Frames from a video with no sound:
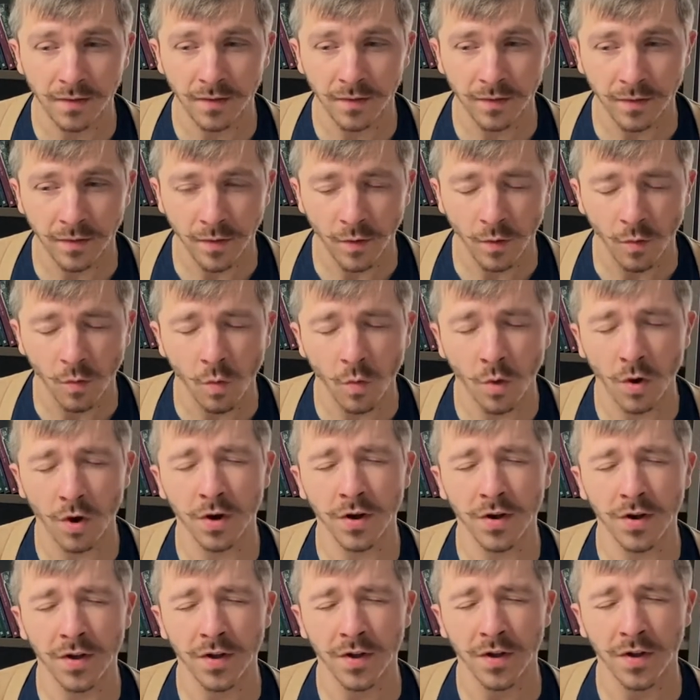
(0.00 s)
the
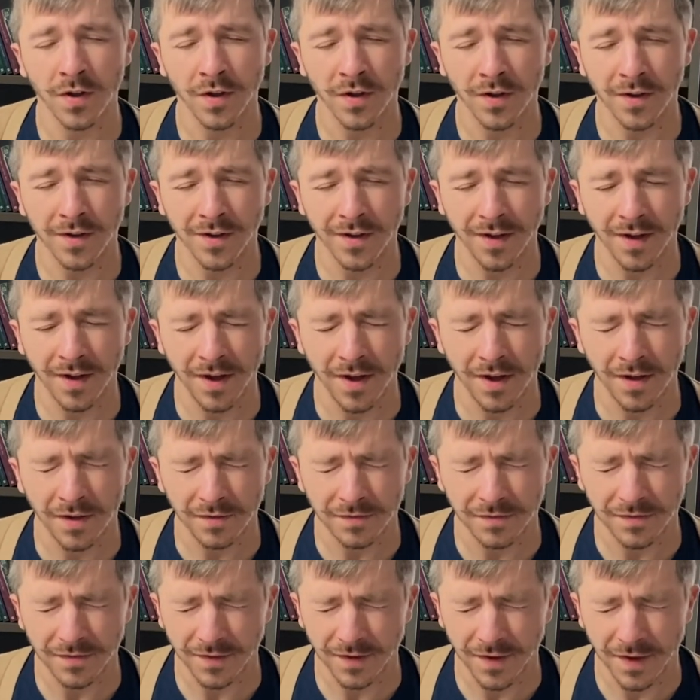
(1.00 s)
work
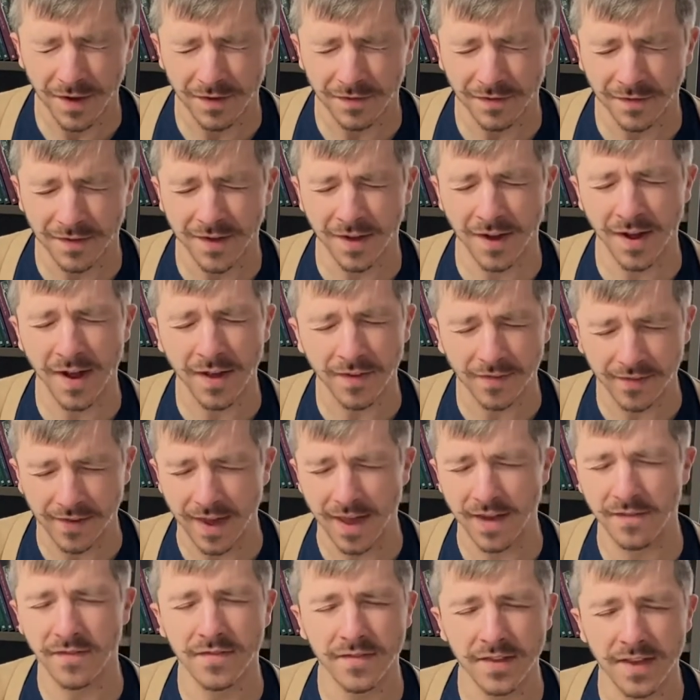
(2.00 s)
of God's
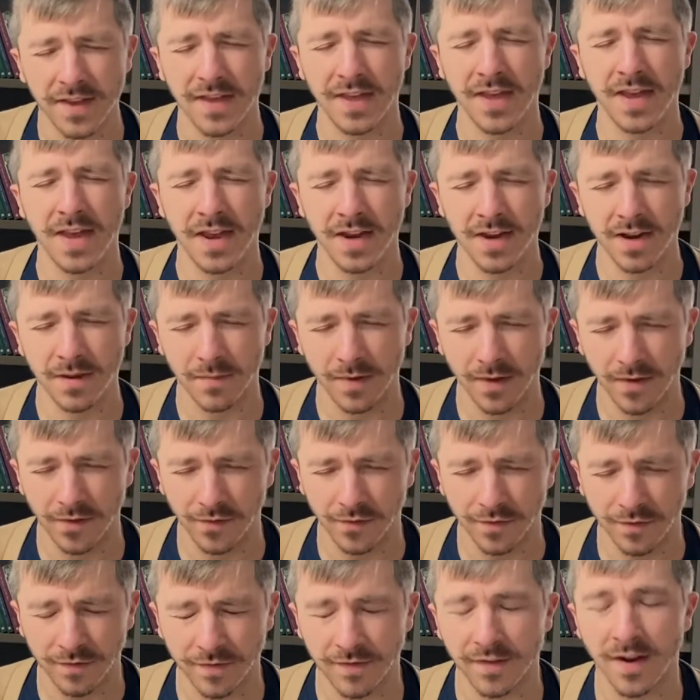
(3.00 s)
heavenly kingdom is
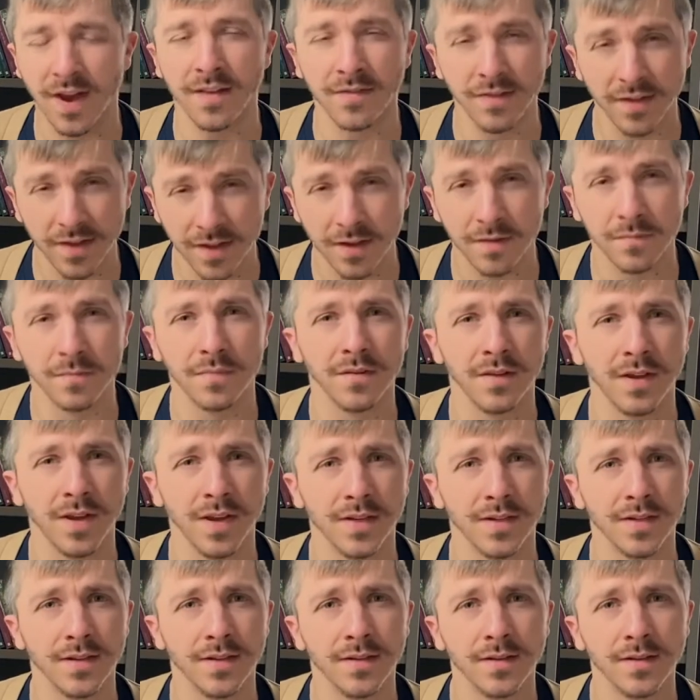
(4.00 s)
finally complete.